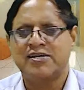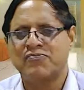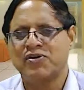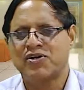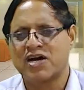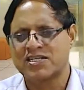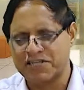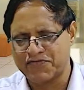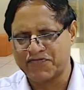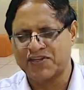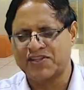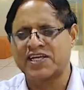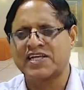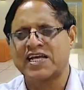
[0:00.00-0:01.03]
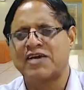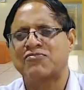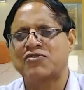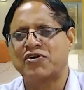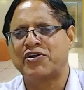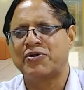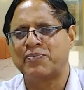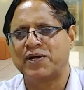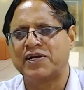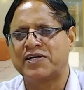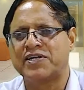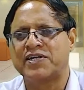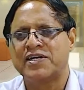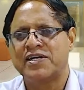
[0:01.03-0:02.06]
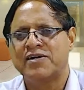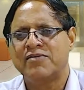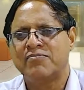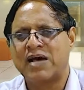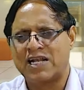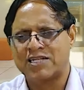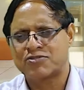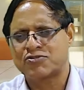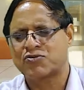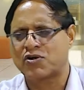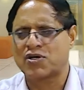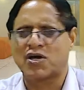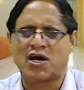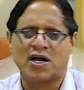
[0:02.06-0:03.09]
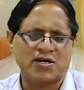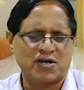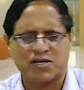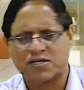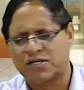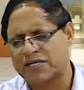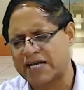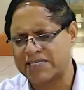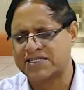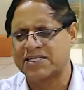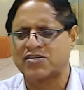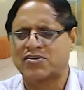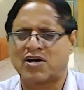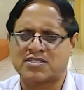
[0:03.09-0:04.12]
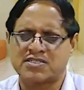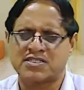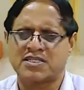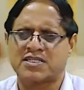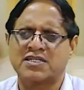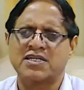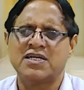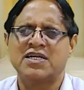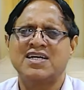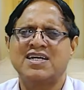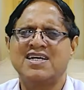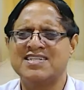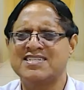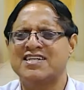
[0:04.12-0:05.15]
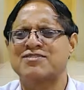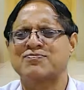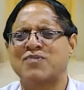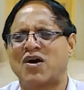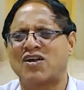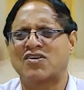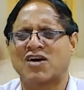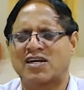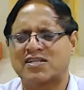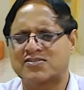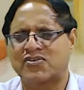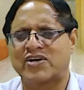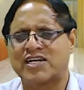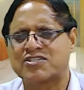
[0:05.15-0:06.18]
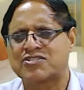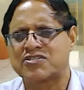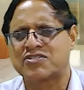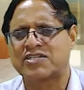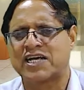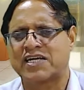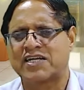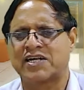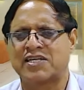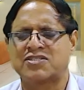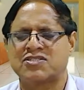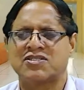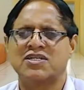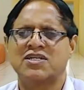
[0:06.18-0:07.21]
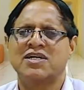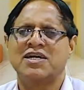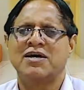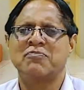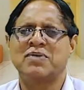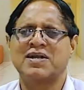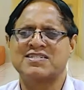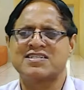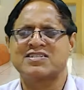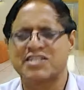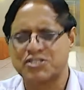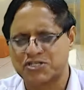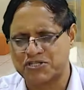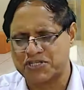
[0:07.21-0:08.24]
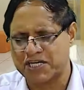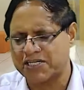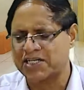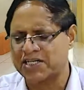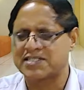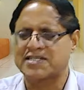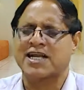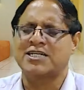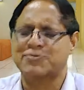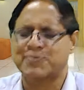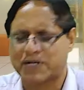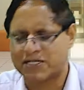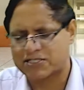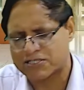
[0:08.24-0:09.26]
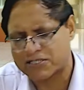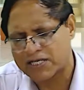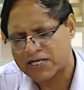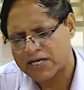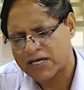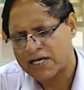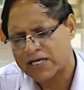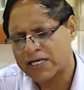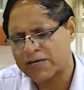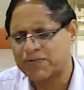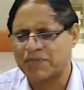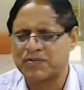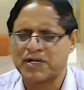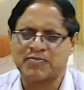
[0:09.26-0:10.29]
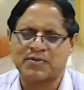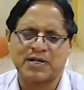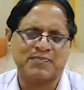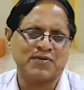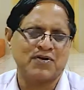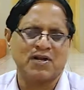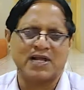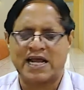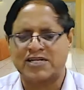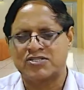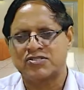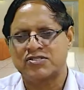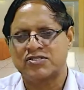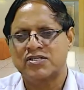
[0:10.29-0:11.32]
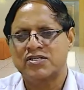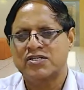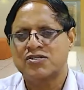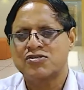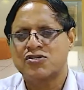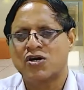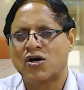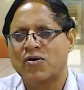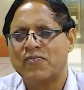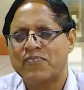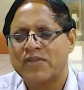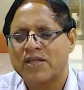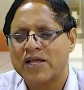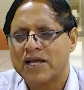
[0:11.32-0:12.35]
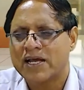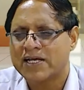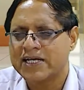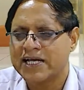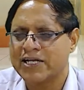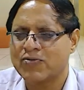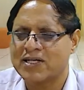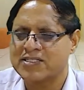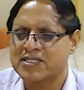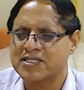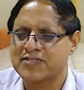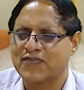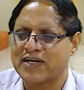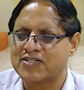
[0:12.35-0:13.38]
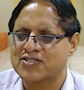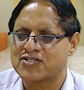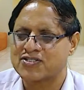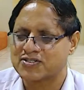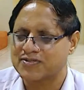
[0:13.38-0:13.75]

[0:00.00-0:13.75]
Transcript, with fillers: because everything I am going to repeat balance scorecard or Kaizen costing it is a small cost reduction techniques presentation techniques transparency tap tap tap tap you'll get so any questions friends